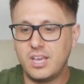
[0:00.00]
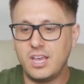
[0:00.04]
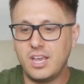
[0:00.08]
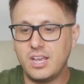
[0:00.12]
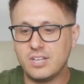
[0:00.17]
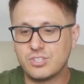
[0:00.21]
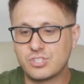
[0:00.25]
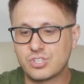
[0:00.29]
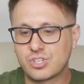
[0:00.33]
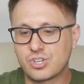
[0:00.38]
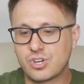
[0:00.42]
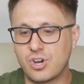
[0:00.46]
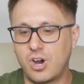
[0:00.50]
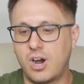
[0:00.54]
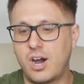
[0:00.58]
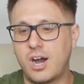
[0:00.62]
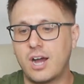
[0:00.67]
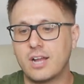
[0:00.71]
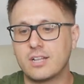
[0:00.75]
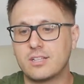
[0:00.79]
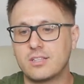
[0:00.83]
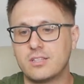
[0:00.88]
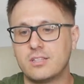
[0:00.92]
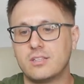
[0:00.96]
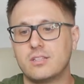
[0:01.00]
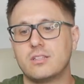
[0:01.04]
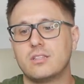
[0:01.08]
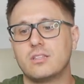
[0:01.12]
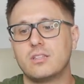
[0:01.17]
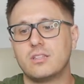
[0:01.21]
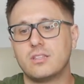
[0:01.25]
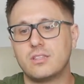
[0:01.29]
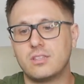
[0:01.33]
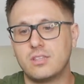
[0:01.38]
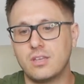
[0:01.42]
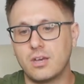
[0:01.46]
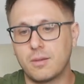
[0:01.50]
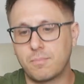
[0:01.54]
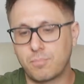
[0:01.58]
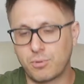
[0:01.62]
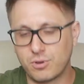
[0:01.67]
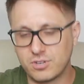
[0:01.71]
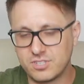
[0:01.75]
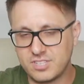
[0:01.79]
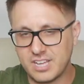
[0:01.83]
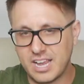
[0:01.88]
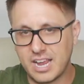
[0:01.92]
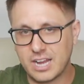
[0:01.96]
it's got the
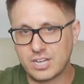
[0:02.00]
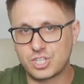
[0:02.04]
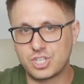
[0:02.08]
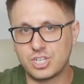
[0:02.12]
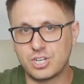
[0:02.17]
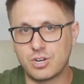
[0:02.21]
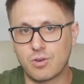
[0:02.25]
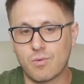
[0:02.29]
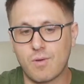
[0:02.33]
protection